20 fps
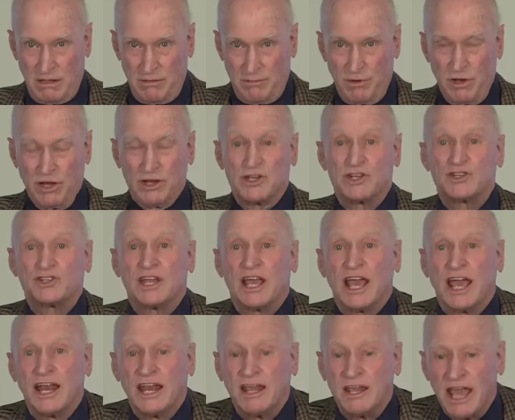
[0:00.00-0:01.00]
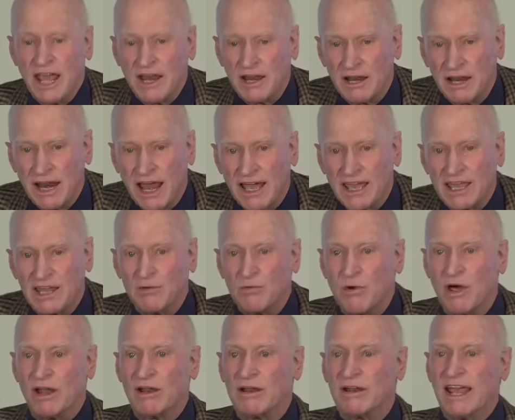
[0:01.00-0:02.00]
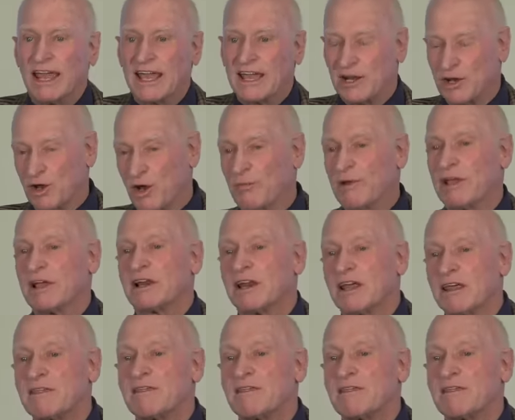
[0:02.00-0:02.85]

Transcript: politician, and he had a lucky run economically.